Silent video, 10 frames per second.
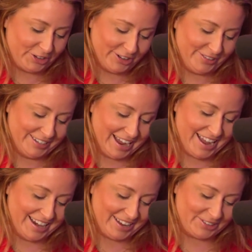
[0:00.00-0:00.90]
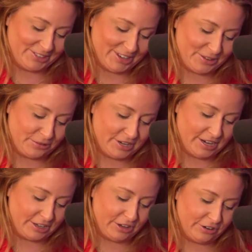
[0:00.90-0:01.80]
Share the diet, exercise
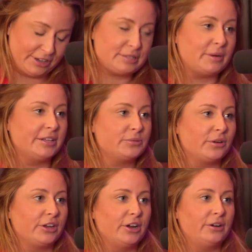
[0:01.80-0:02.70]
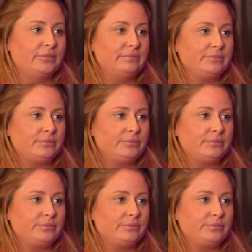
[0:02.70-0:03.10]
routine. Curious minds want to know.